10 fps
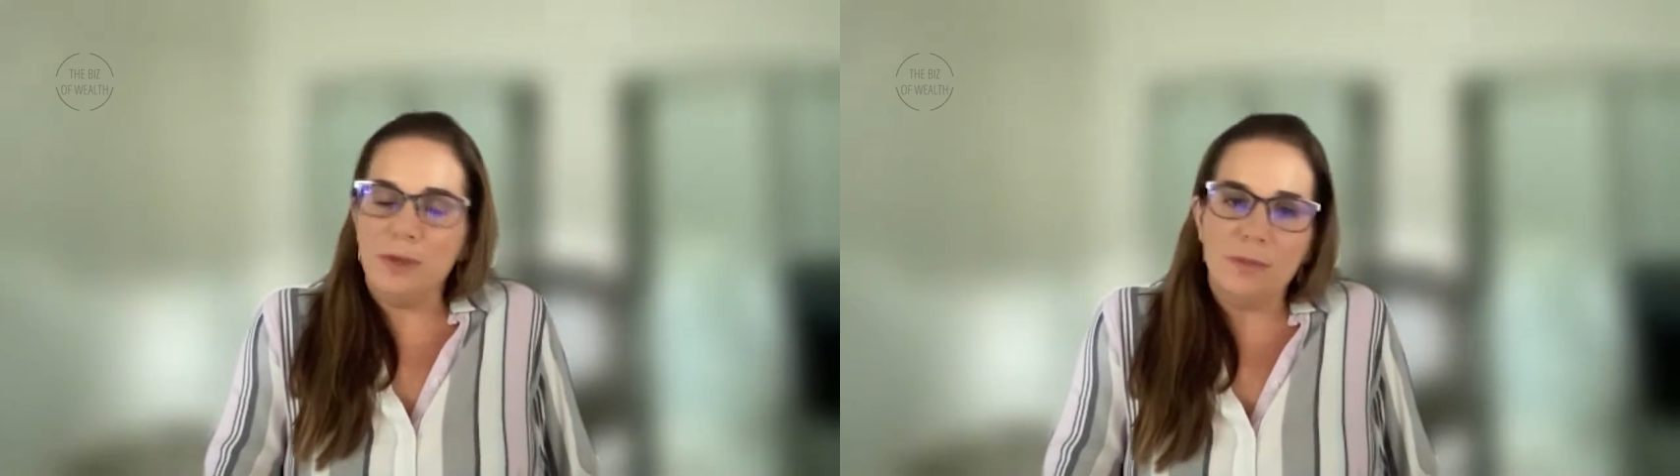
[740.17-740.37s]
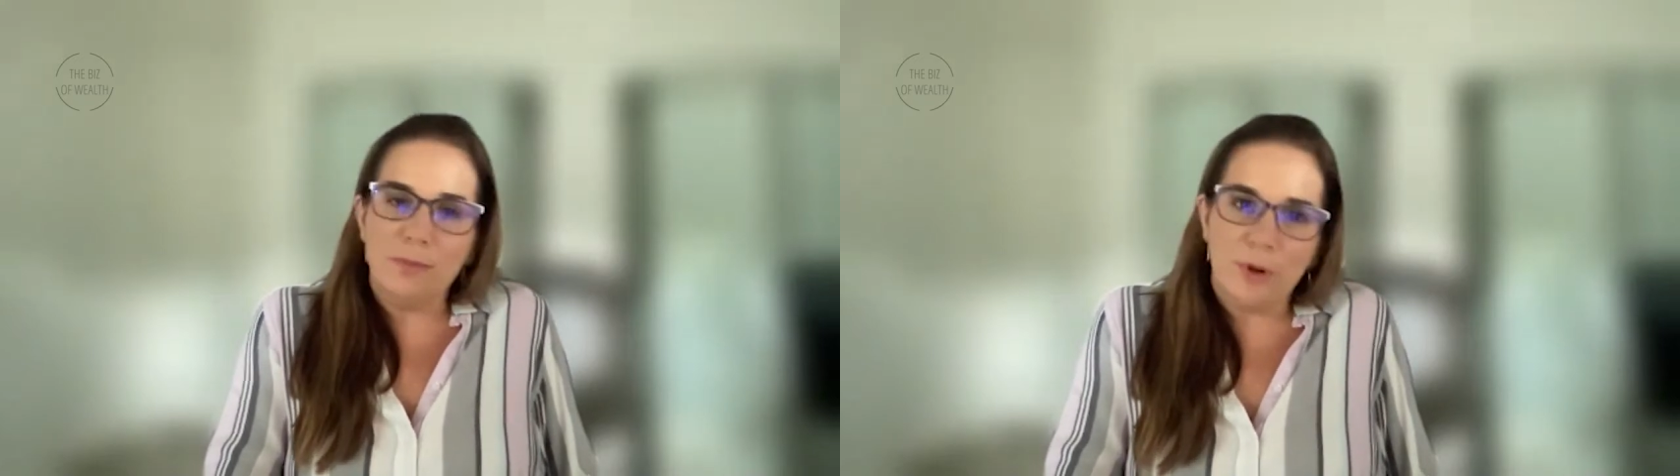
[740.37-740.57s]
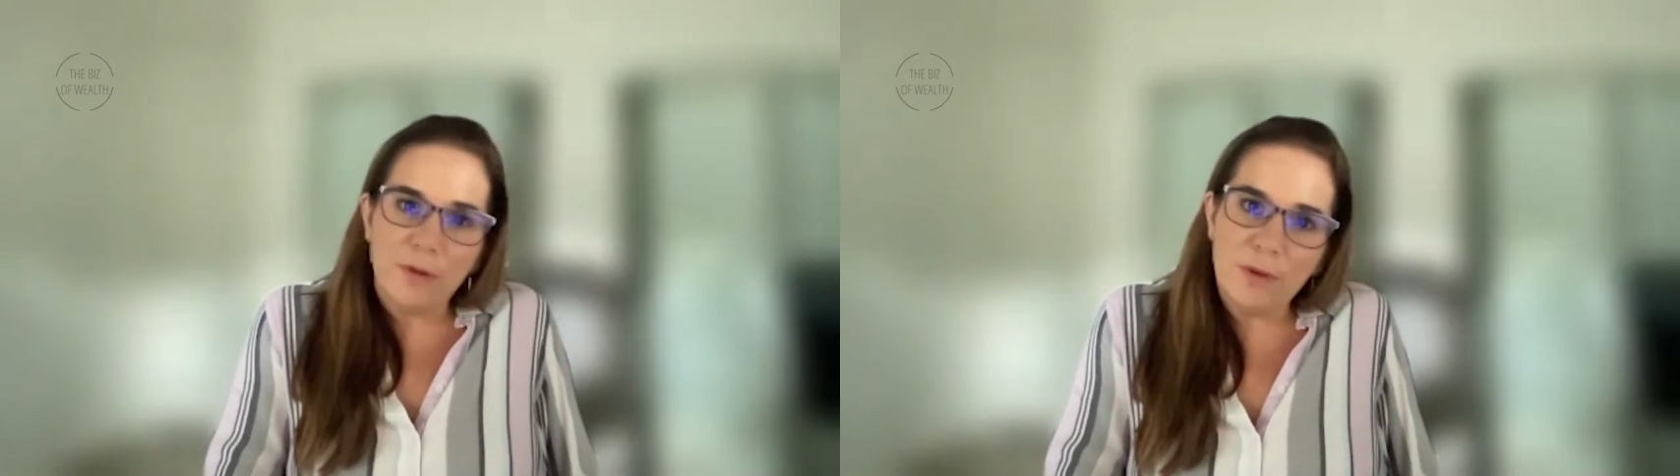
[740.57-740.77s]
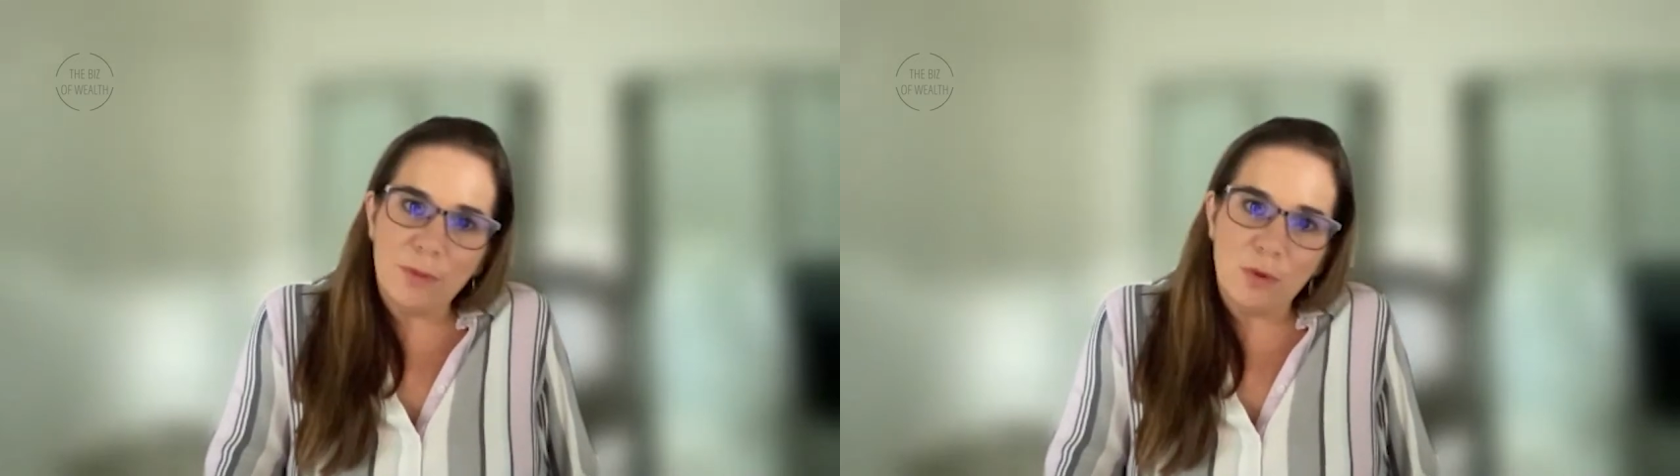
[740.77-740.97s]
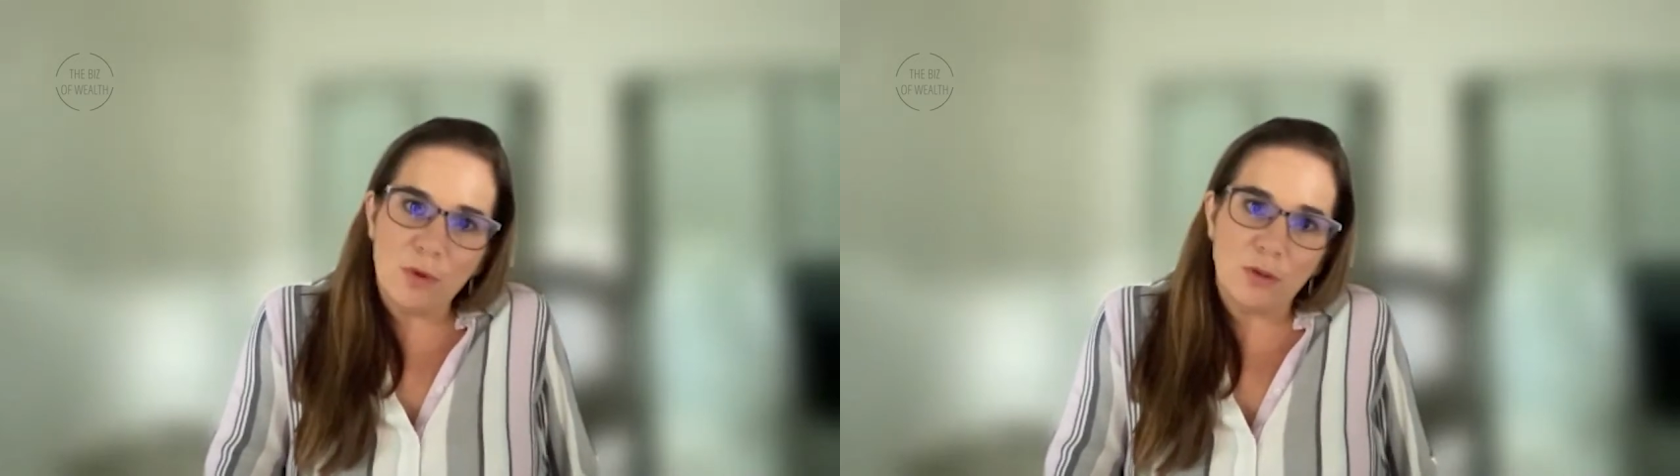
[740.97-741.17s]
being
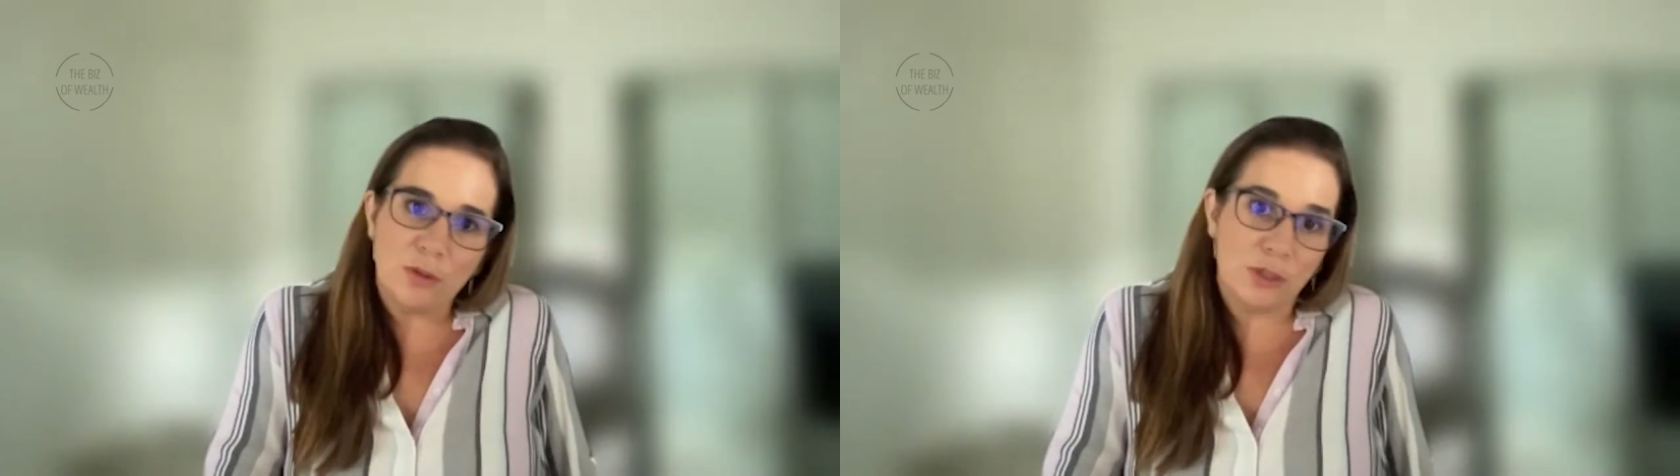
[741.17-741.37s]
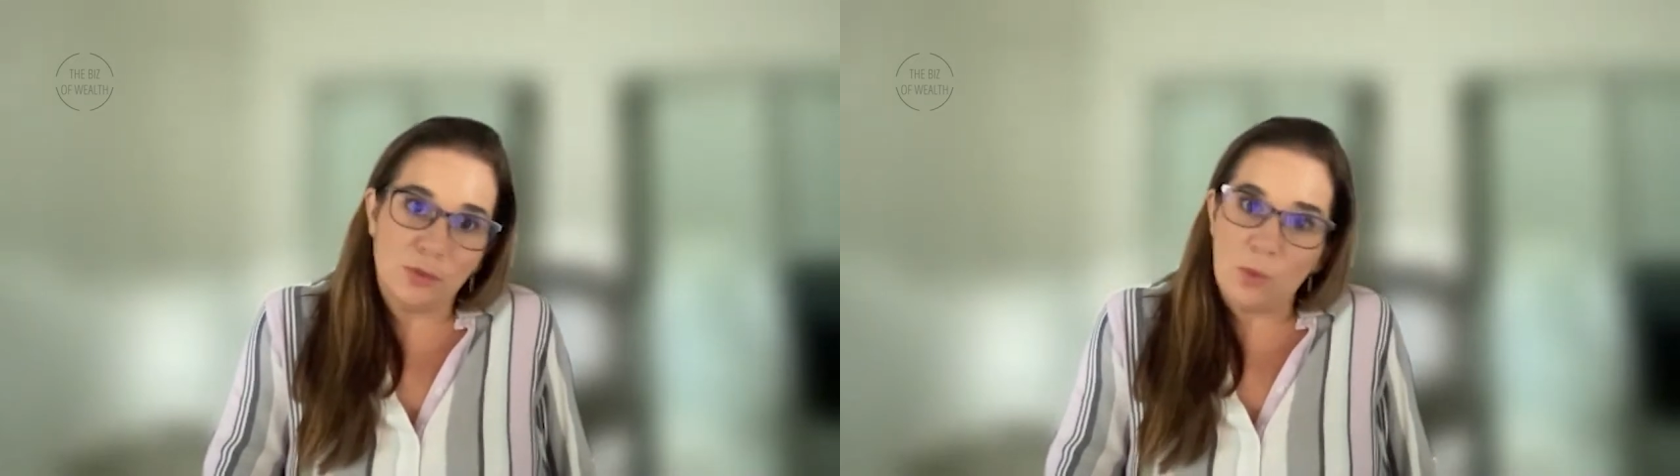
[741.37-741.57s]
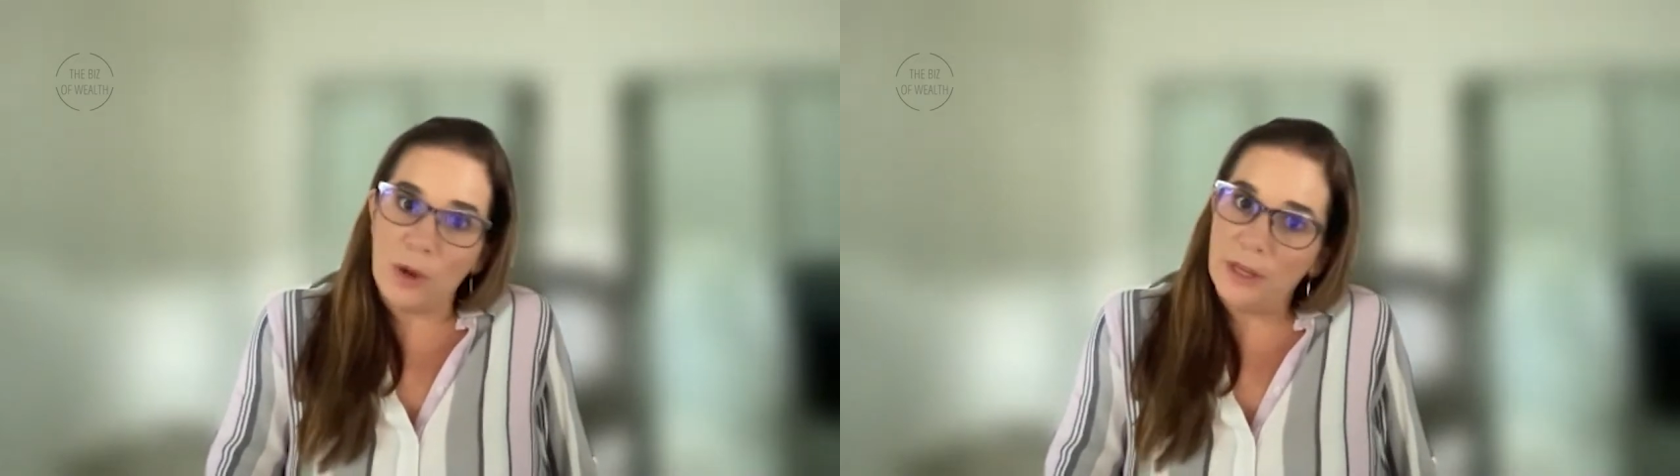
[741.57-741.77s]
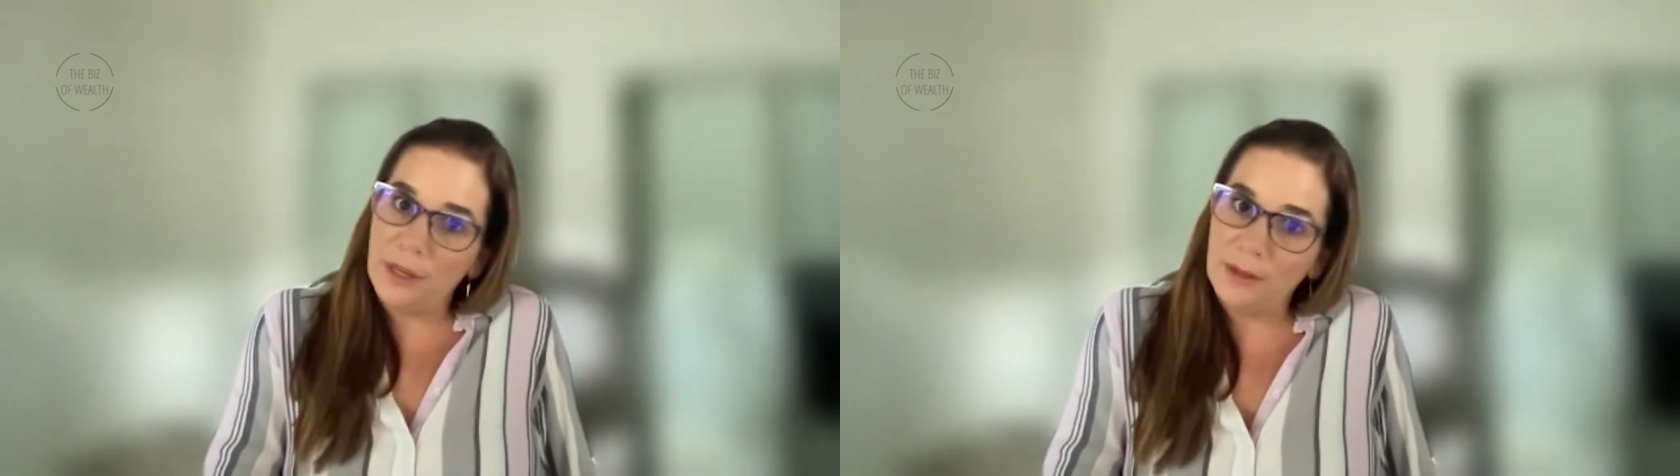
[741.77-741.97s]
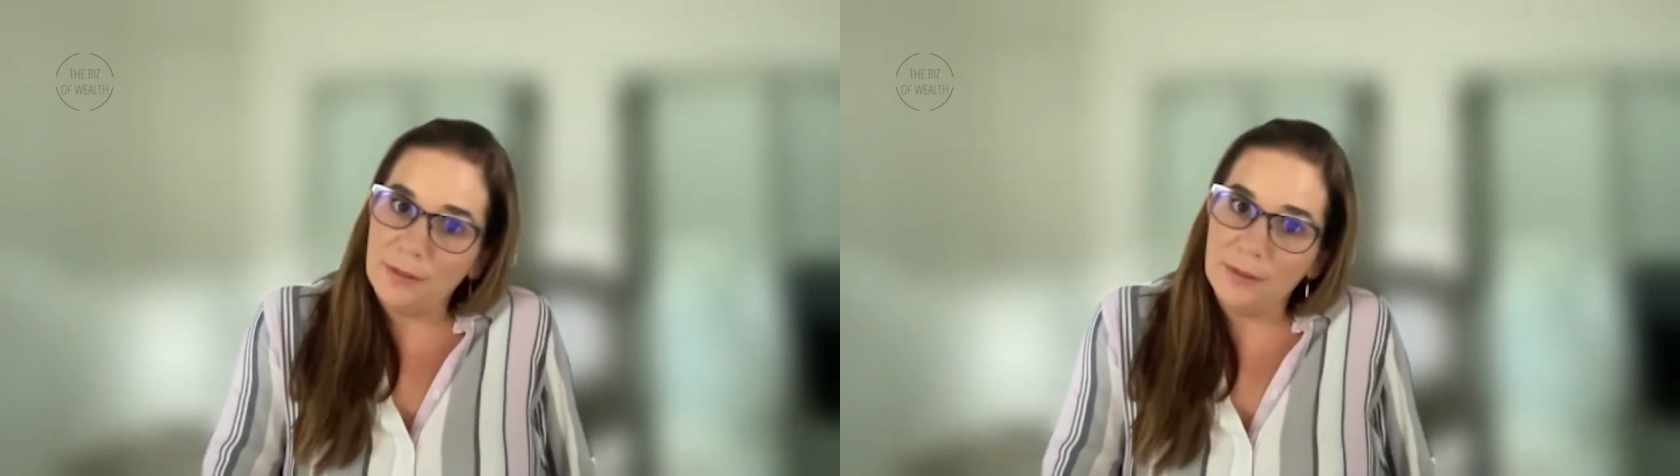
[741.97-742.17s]
profitable or just
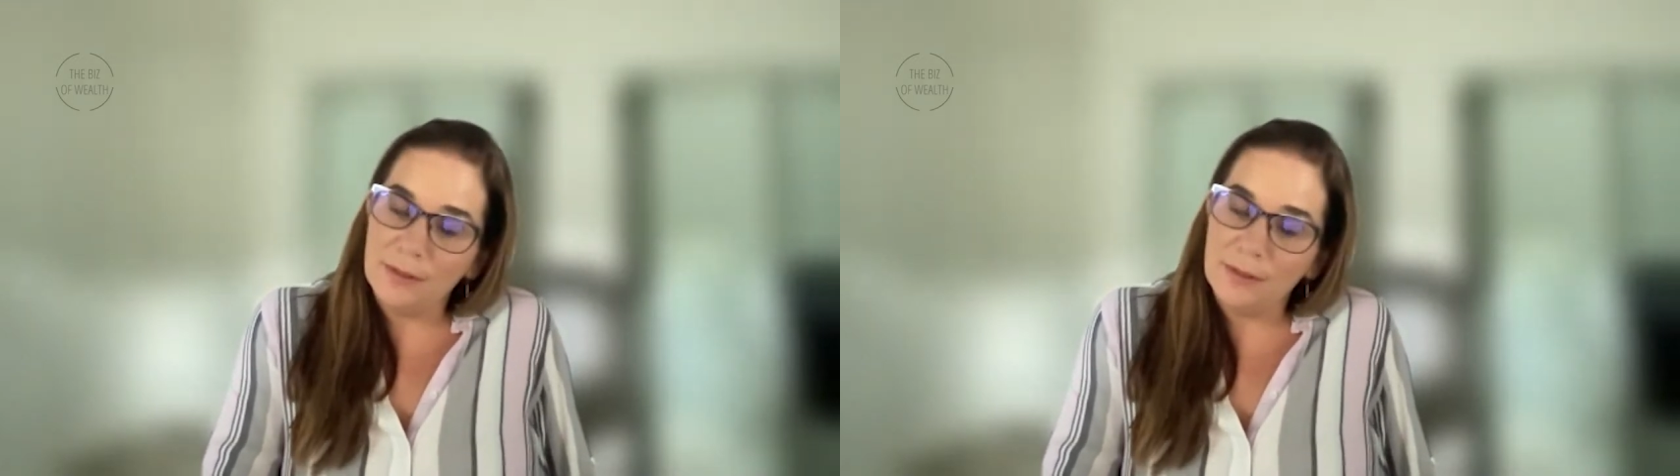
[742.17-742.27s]
waiting?